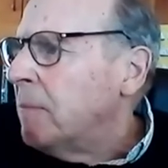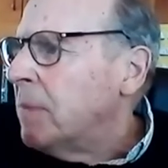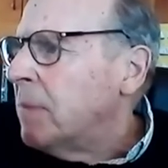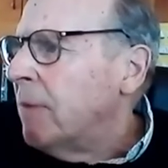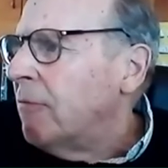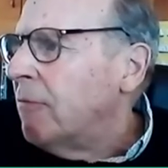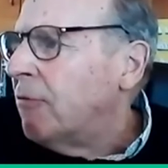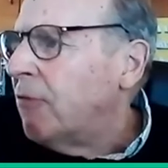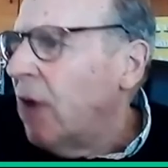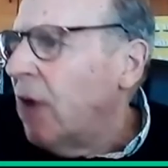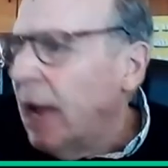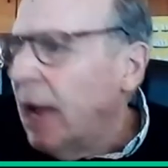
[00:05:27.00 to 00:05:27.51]

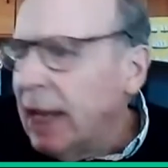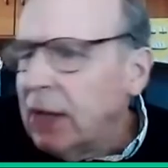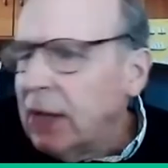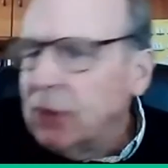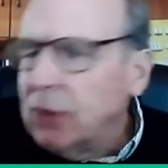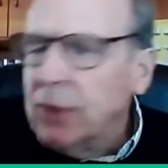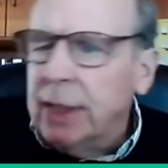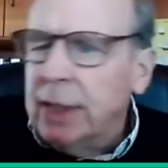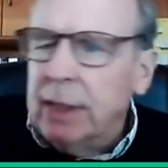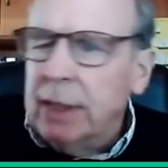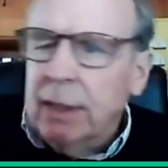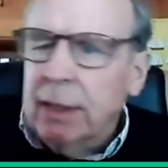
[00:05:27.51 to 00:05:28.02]

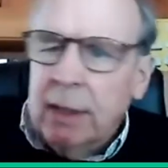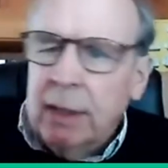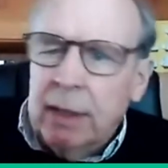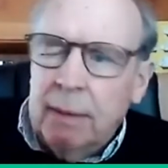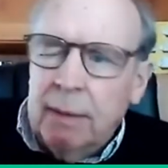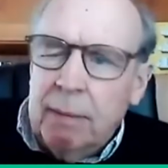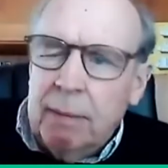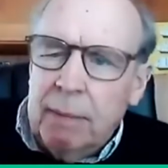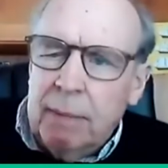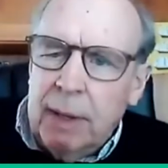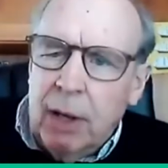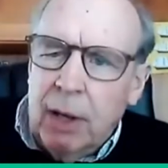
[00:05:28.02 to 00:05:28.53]
Franklin,
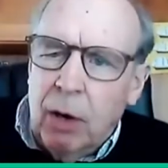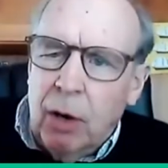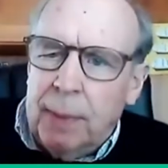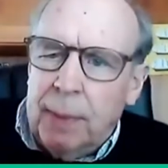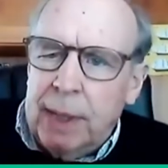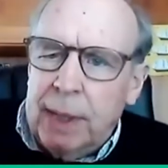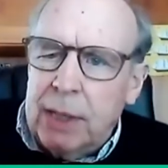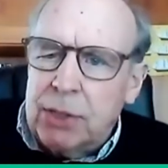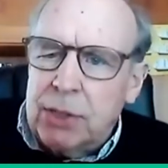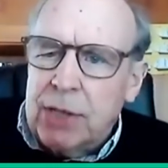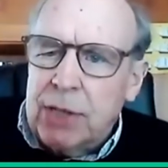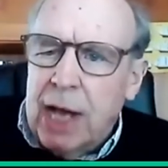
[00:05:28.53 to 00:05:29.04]
in the
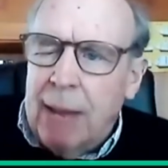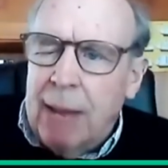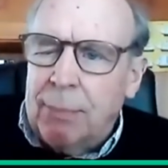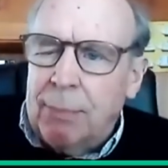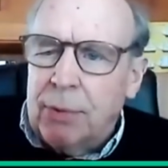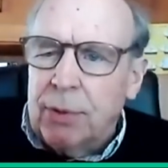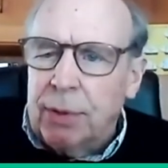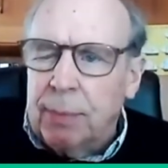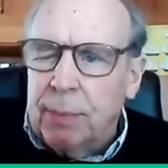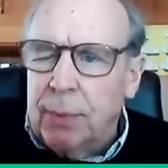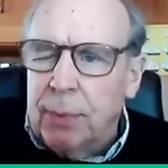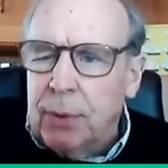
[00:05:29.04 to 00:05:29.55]
opening chapter
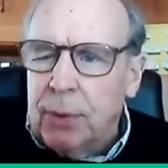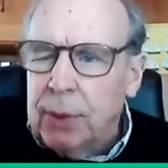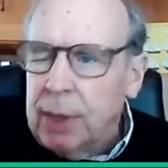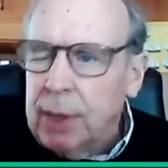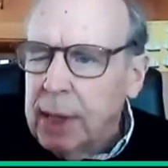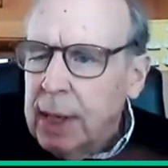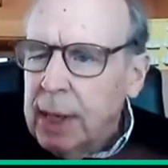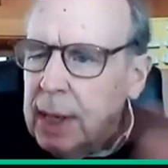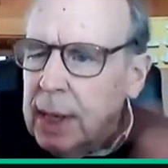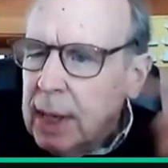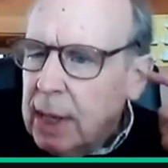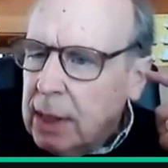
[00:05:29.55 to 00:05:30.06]
of the book,
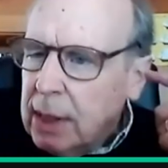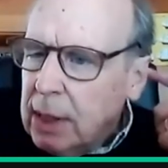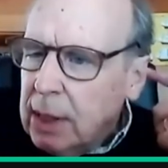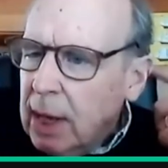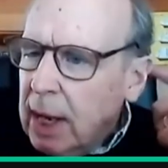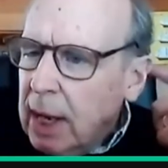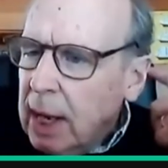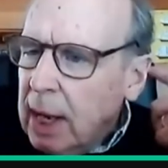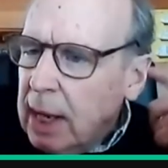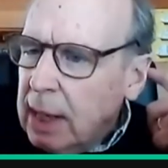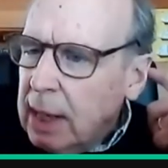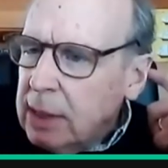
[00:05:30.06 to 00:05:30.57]

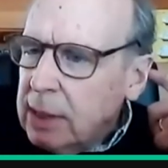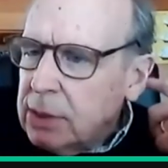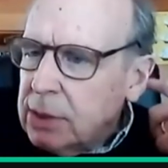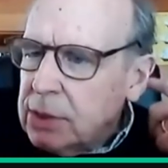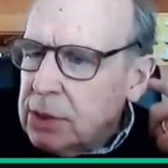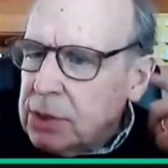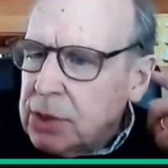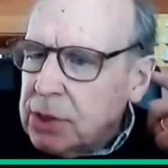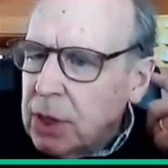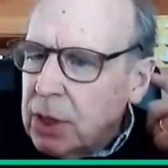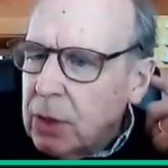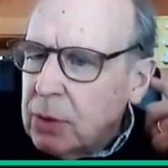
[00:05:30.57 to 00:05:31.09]

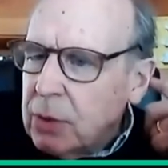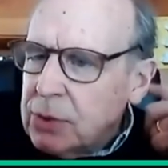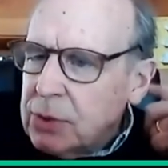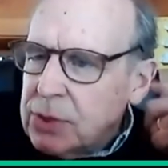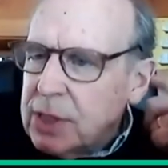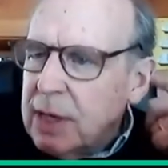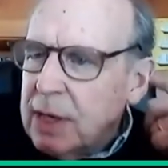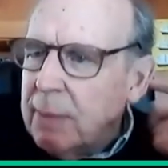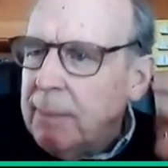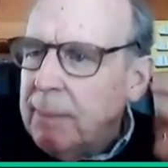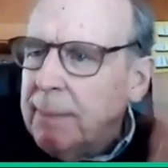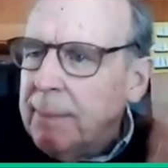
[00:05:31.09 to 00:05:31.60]
shows
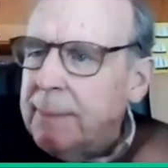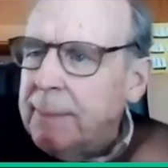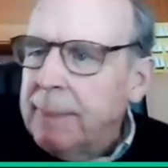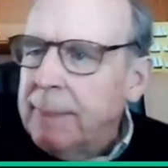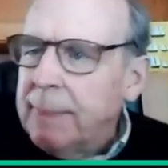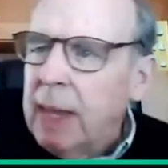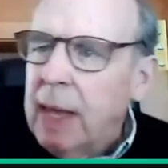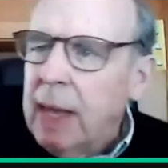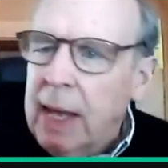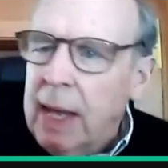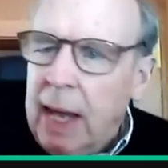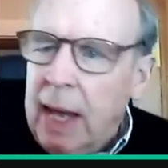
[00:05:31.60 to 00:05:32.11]
him
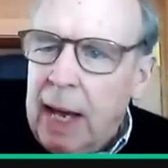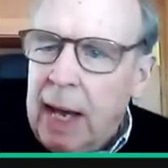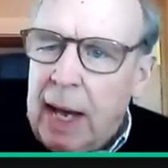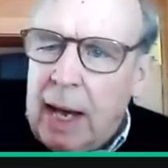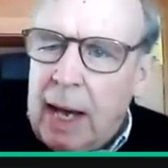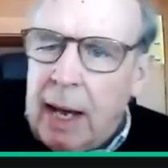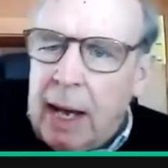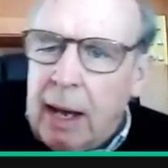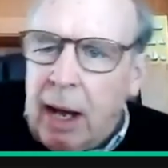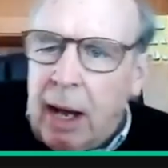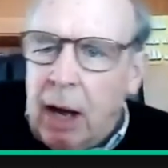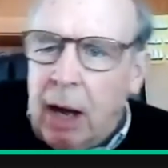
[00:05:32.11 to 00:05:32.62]

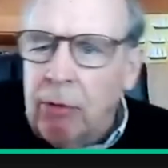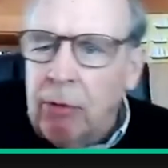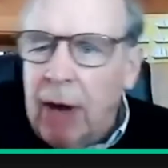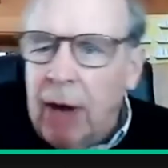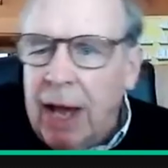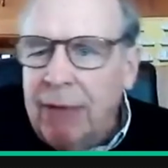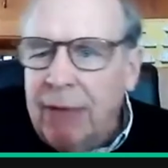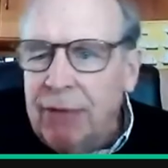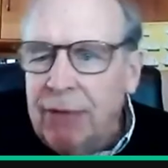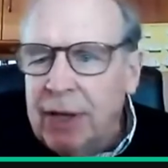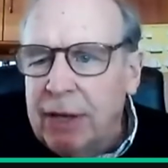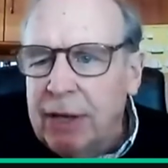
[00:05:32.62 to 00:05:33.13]
uh,
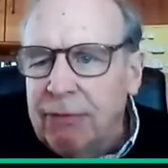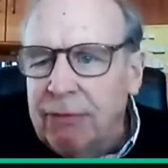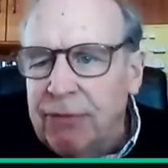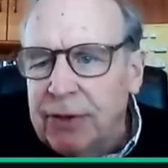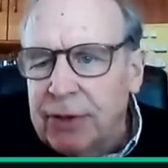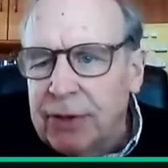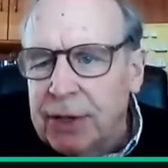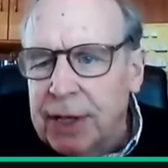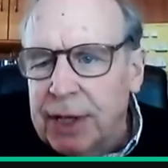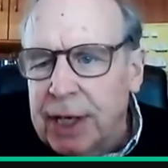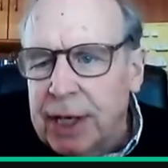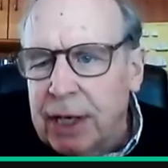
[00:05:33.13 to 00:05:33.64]
arriving in
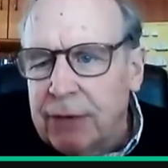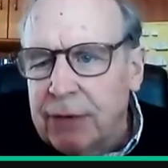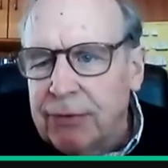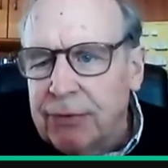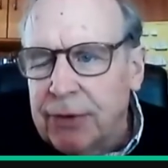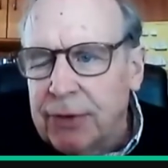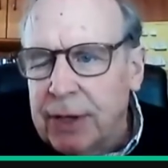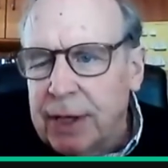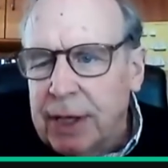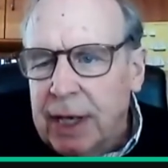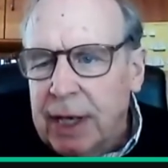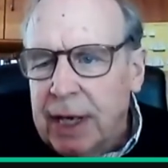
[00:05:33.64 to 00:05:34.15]

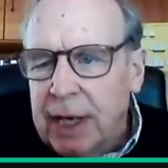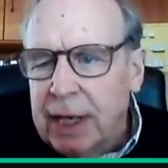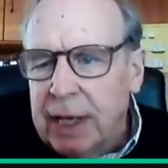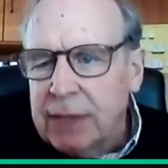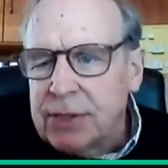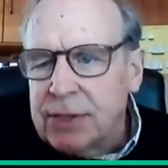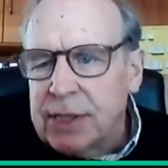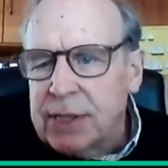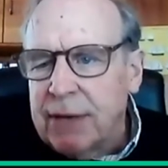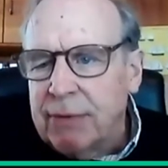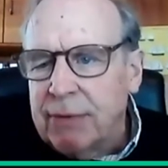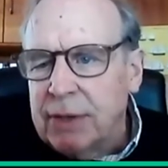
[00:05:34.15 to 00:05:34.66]
Philadelphia, a
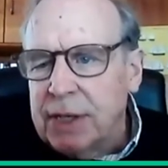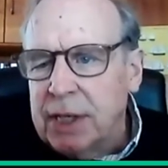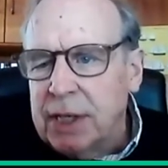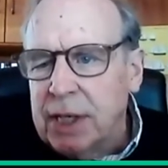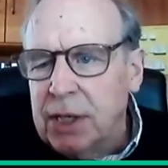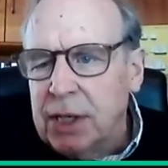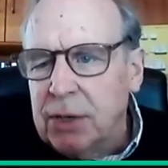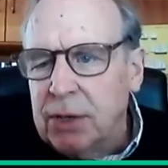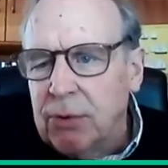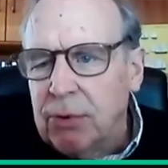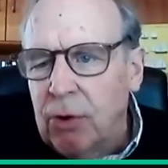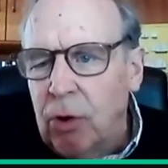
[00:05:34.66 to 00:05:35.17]

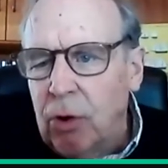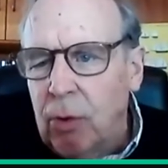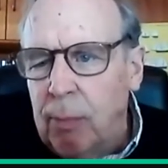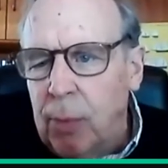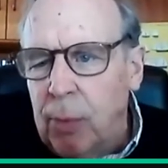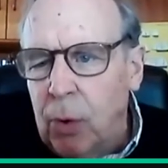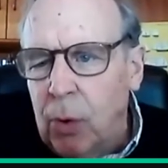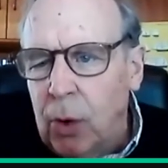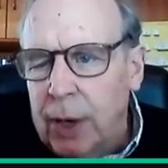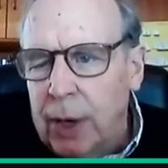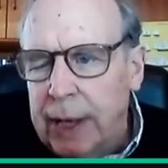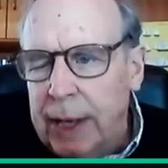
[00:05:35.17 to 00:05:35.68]
17-year-old
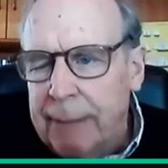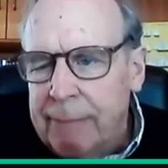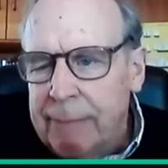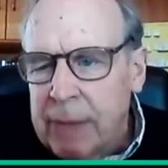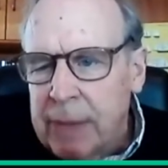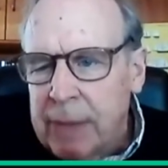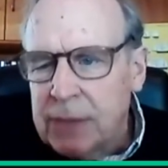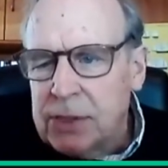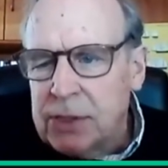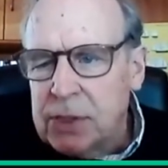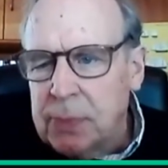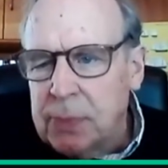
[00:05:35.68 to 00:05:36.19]
boy.
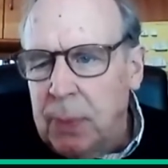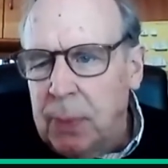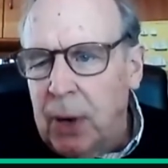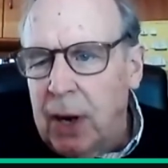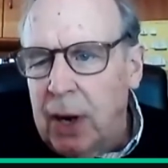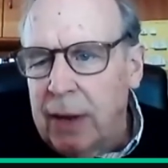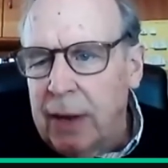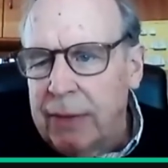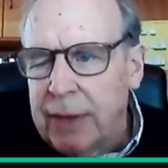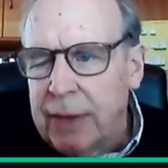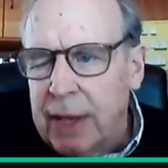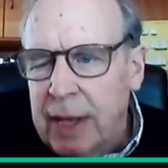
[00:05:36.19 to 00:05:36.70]
This is part
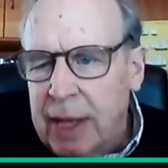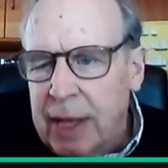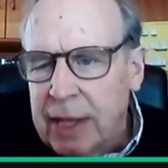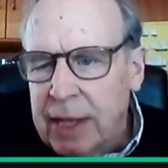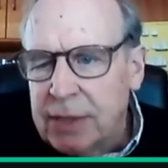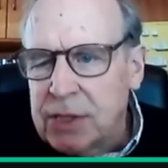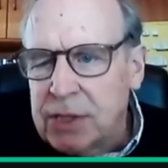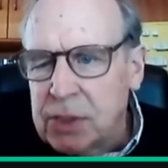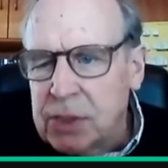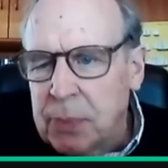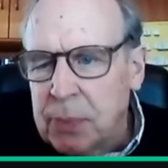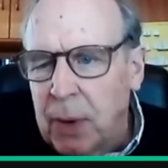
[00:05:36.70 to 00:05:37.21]
of the
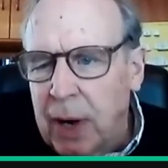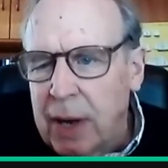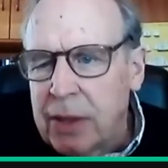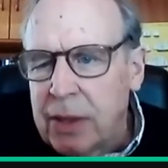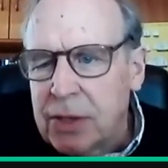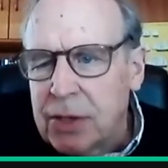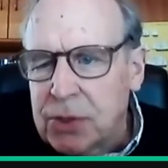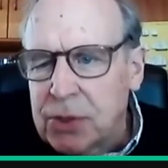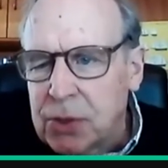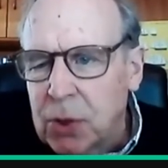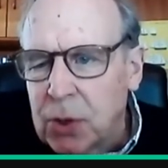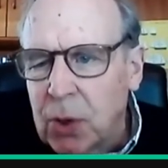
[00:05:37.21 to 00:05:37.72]
this is part of
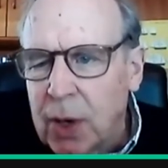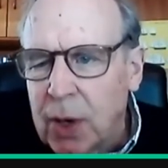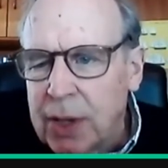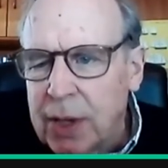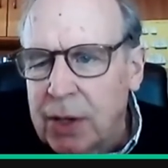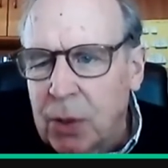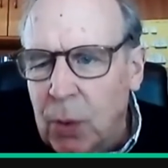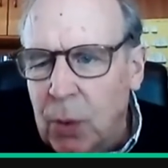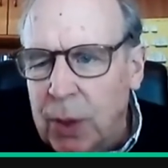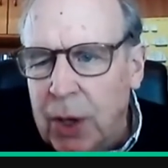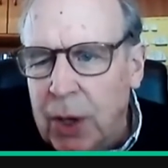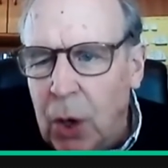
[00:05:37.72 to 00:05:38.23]
the story
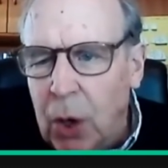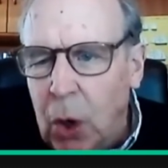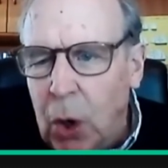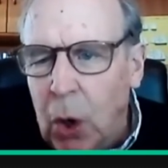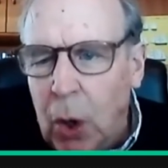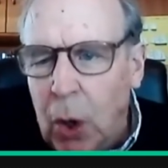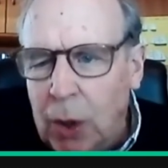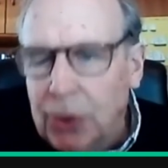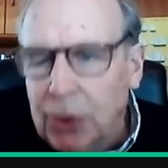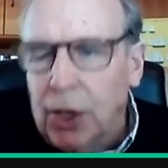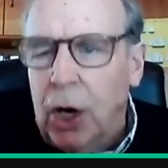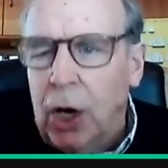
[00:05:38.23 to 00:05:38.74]
that we
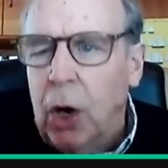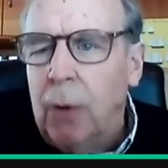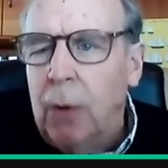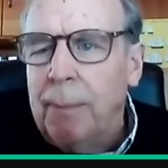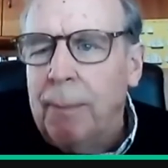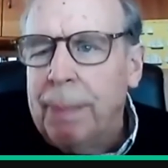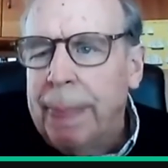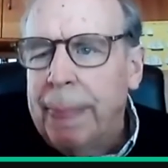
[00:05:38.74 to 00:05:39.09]
all know